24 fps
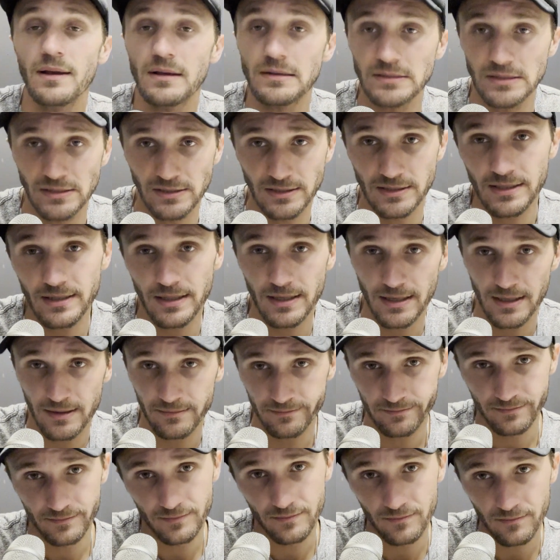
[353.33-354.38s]
sitting there
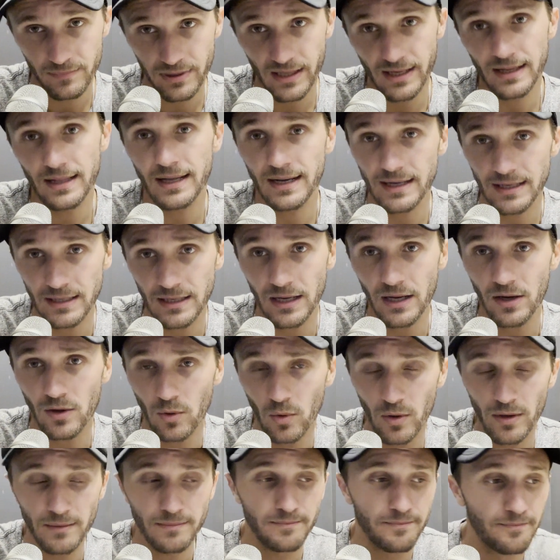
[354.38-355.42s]
playing like a D
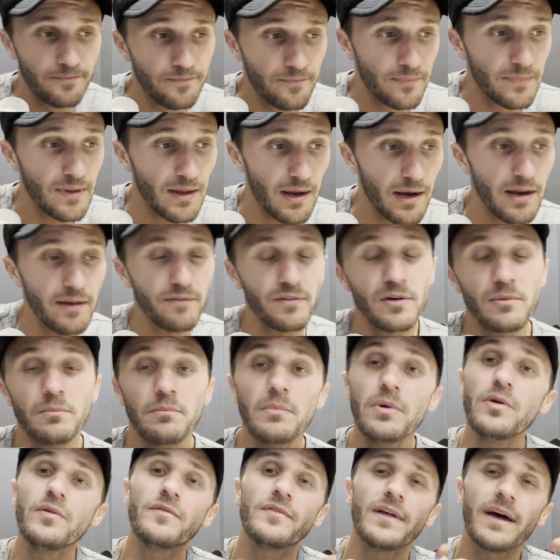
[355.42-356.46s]
chord. And if you
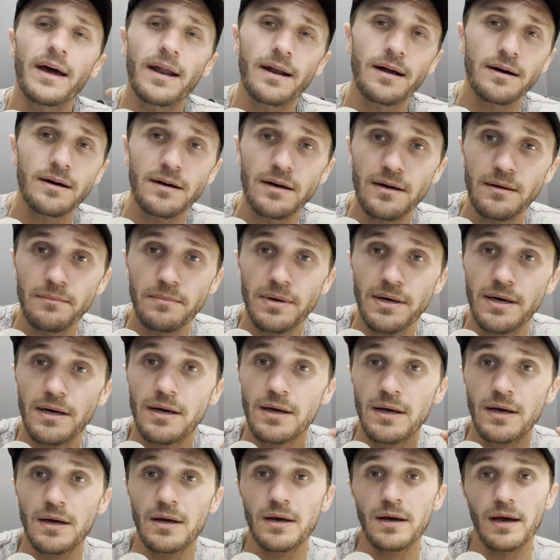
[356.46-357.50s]
move that up,
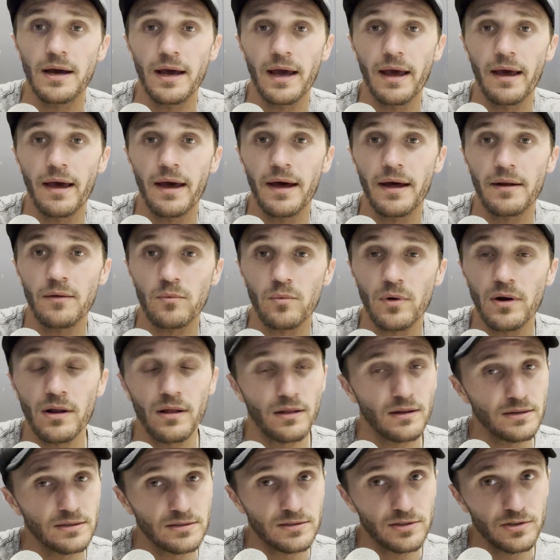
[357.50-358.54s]
and what
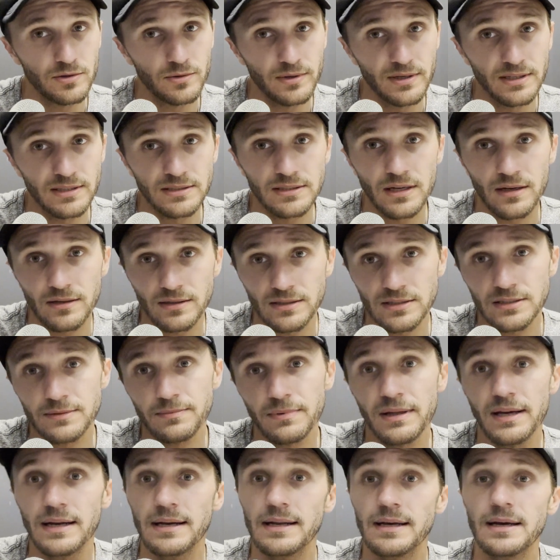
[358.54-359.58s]
I'll do is I'll
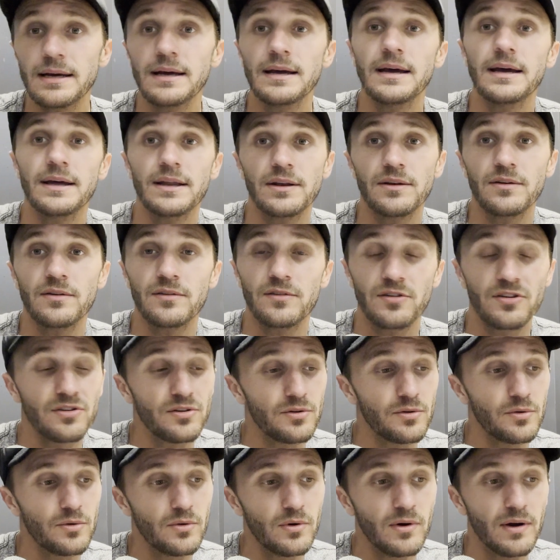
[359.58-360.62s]
explain it
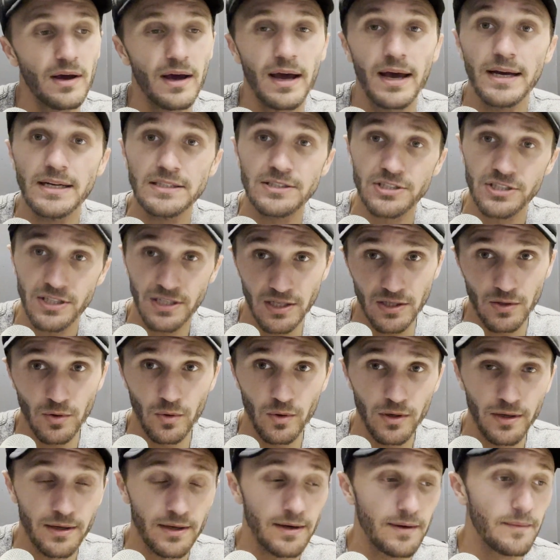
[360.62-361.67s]
into a G
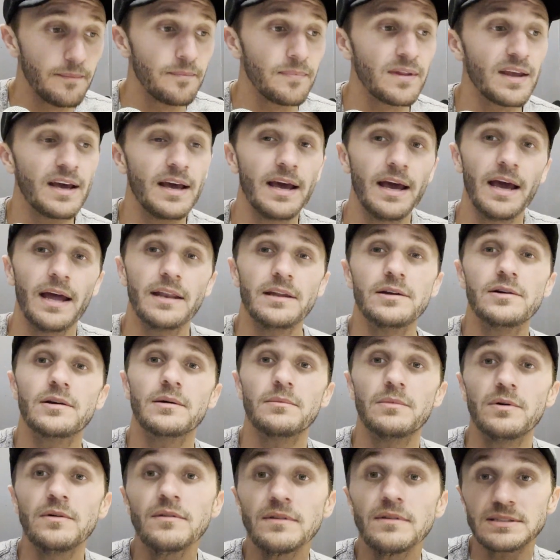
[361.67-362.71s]
chord. And you can
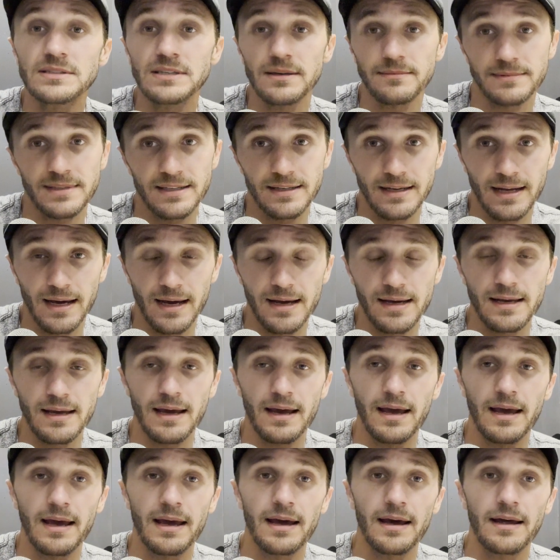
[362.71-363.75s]
move up the neck.
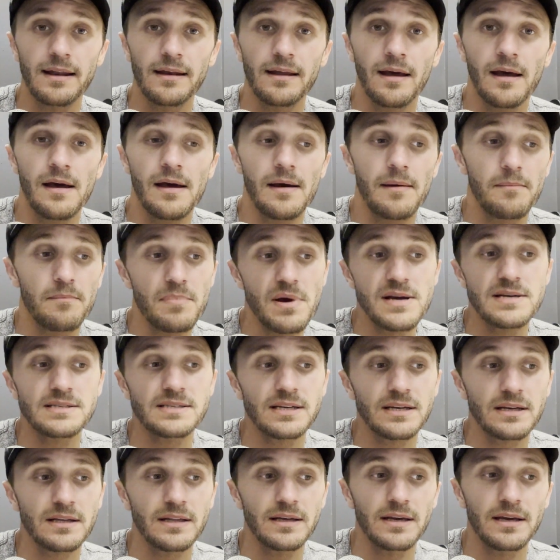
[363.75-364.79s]
And
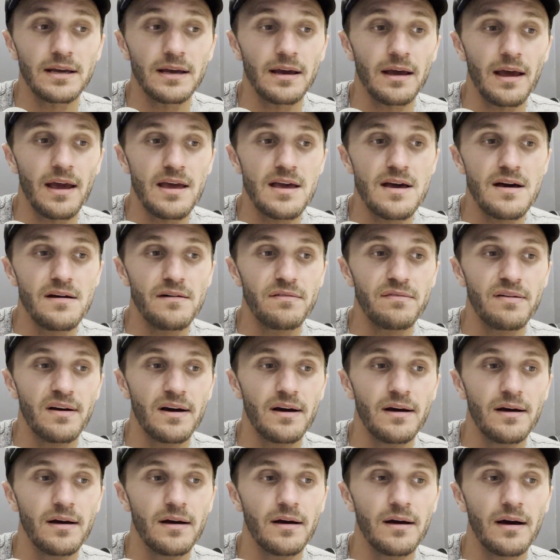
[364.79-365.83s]
basically, if
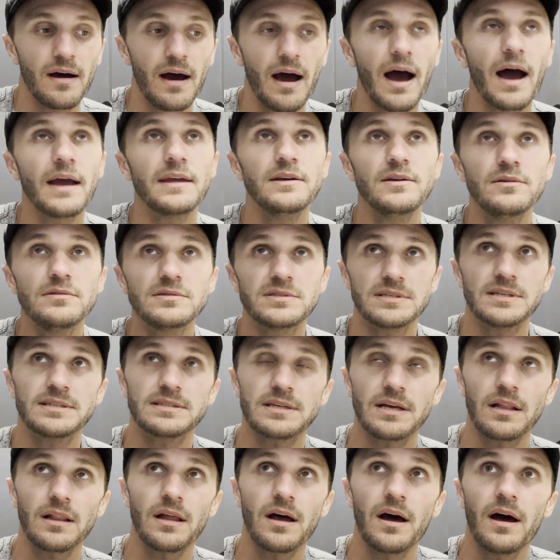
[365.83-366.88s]
I use this
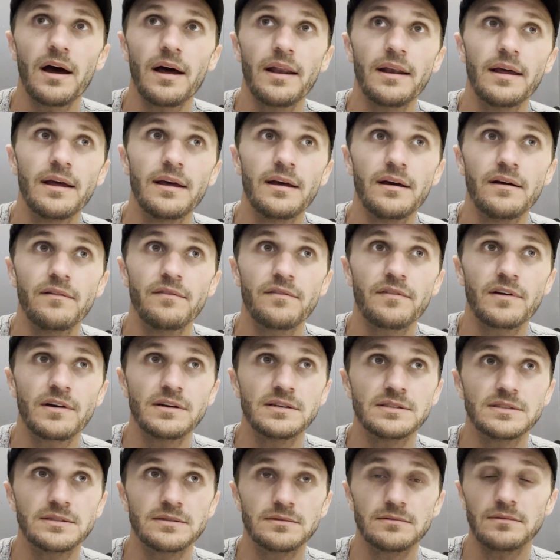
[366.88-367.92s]
a lot,
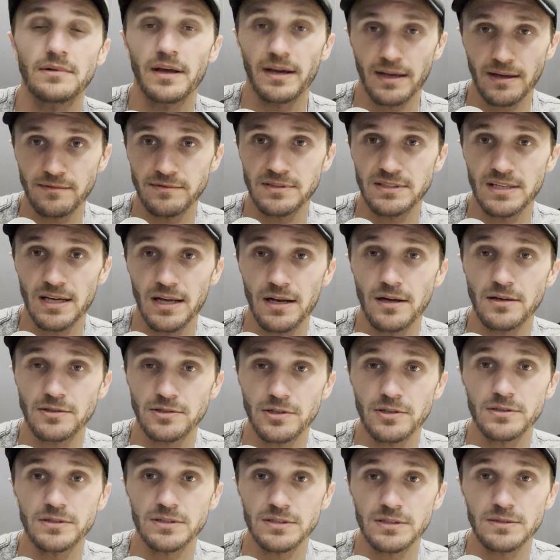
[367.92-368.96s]
because like I've said, our
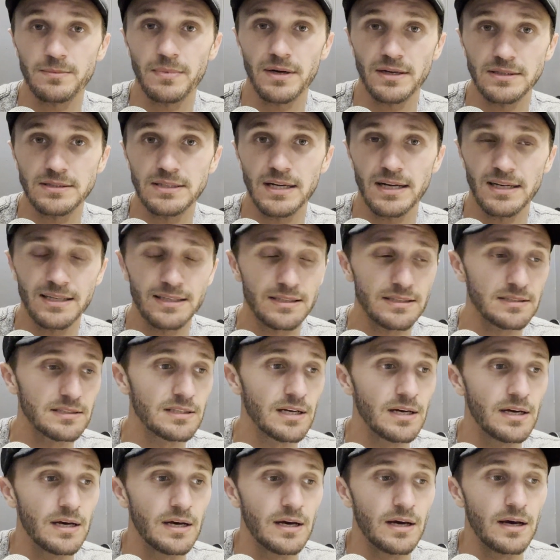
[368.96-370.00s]
church is spontaneous
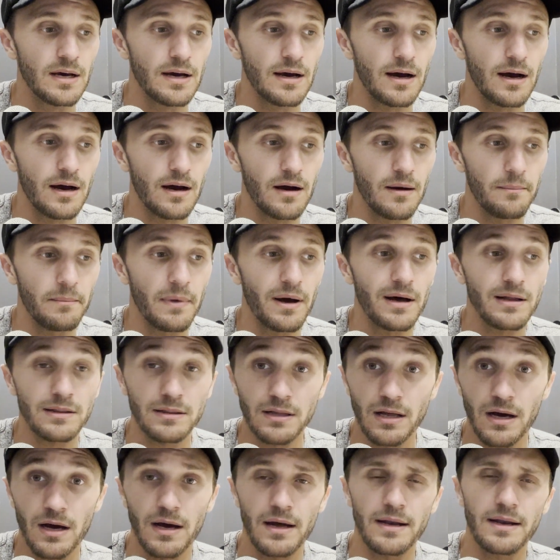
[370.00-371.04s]
a
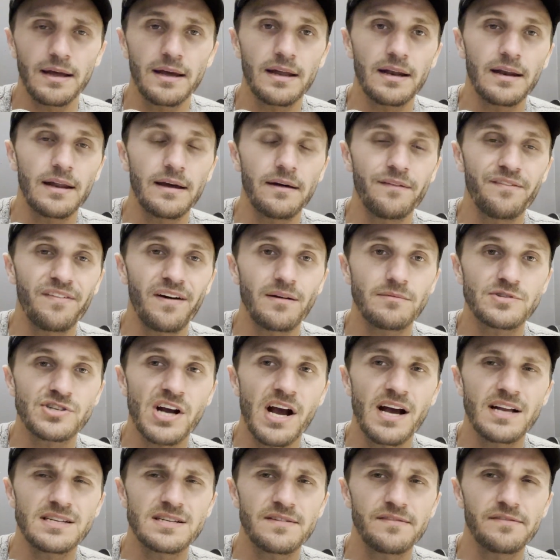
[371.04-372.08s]
lot. And if I'm
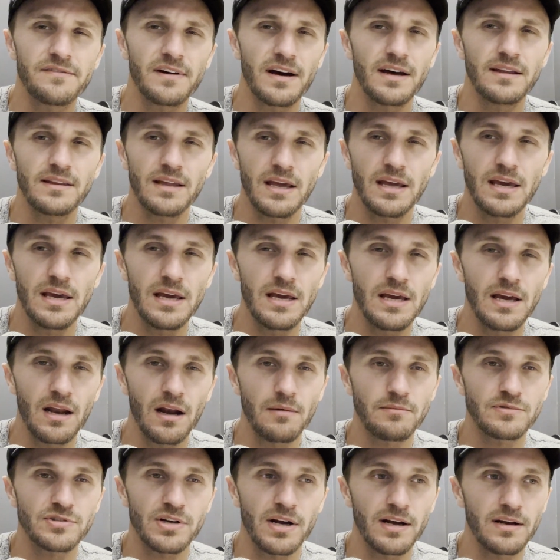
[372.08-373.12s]
trying to find the key and I'm
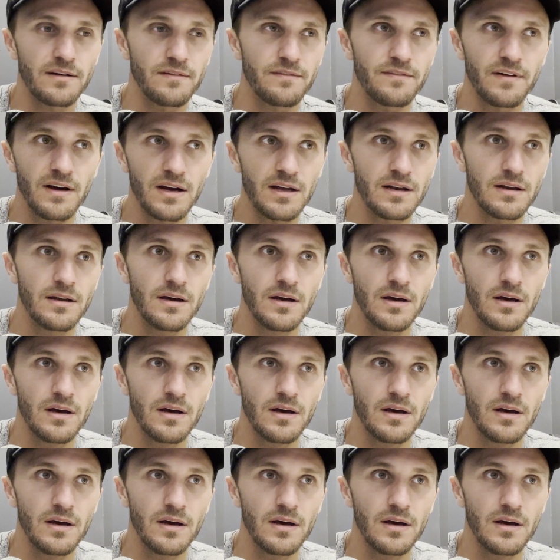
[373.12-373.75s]
trying to find